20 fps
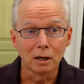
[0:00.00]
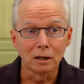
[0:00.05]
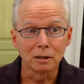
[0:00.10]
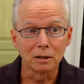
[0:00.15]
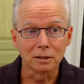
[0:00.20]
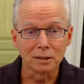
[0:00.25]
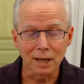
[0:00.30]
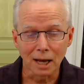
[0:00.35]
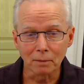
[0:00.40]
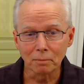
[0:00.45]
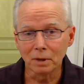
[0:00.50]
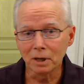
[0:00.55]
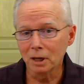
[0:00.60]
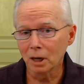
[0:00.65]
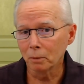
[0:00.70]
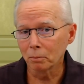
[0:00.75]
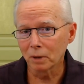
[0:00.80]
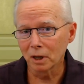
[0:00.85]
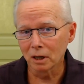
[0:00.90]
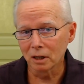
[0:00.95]
Does that mean
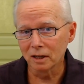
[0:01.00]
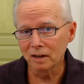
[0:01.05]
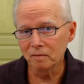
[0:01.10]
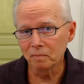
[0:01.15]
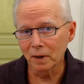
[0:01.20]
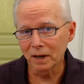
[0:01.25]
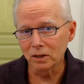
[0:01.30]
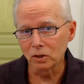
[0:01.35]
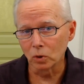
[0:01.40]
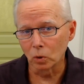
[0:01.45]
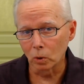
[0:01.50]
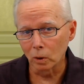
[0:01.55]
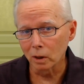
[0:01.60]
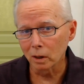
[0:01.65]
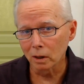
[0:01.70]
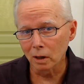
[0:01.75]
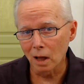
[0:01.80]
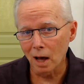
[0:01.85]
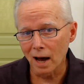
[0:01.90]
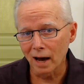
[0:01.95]
I'm going to leave my door
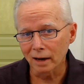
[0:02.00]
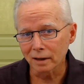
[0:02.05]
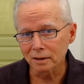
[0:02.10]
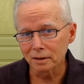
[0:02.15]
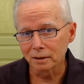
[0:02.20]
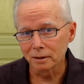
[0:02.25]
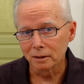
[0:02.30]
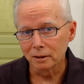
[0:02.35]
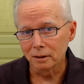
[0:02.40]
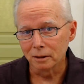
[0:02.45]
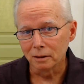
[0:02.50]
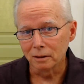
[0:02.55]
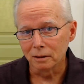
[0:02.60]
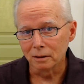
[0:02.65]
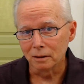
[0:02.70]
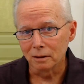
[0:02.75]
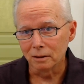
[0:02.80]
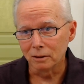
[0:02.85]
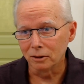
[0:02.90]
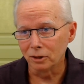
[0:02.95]
unlocked?
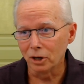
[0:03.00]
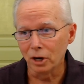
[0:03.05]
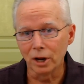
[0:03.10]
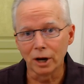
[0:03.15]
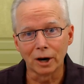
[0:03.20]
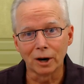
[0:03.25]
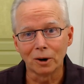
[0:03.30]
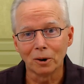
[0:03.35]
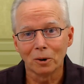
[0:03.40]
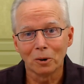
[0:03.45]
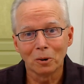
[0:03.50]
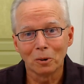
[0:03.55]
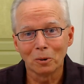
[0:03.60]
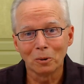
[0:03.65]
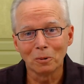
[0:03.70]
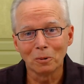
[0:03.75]
No.